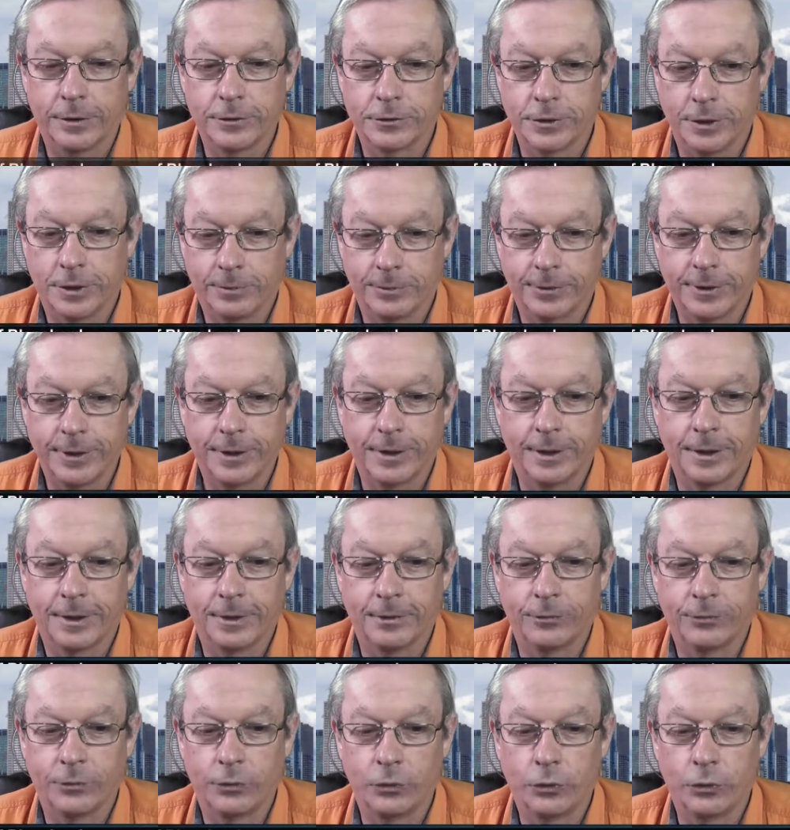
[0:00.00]
So I'm thinking
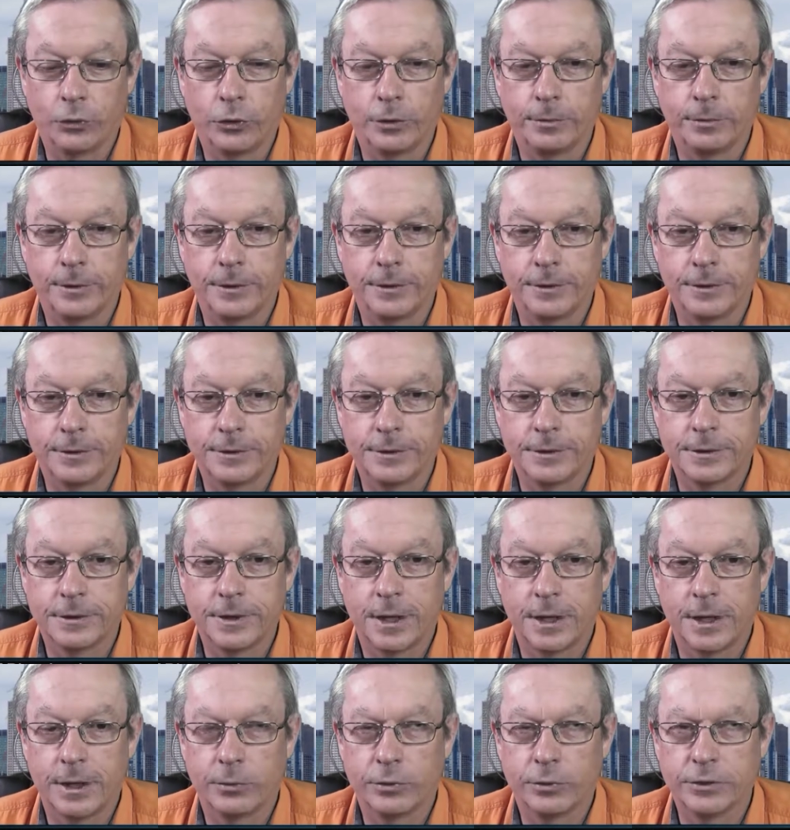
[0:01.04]
of the Neumann,
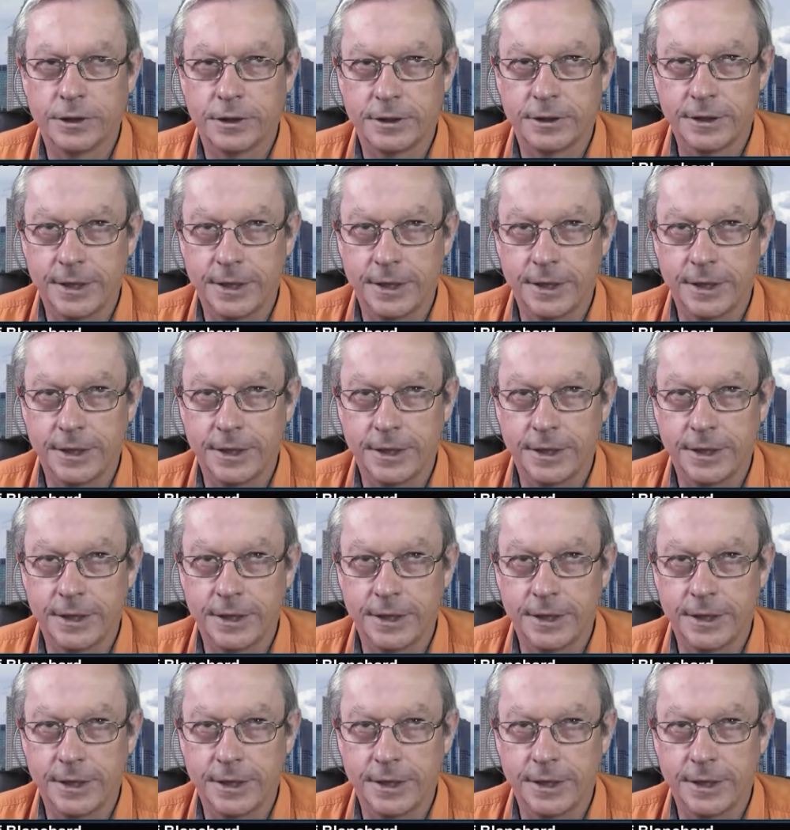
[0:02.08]
was it